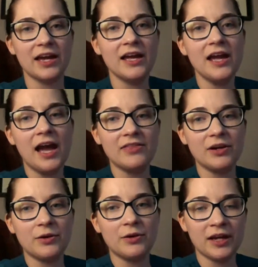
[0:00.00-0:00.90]
Like,
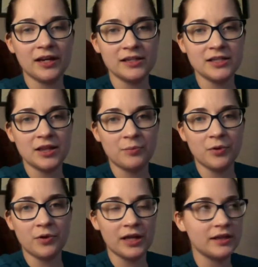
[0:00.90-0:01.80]
I think we're getting to
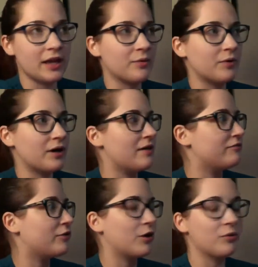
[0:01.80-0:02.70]
the point, like we're
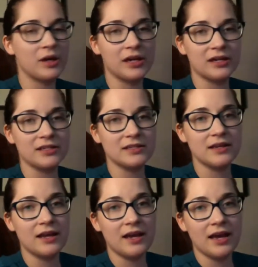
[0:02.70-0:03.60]
at 4
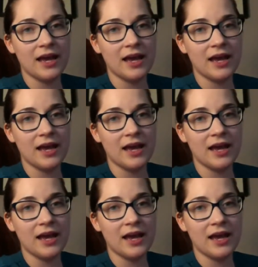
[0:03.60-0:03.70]
weeks,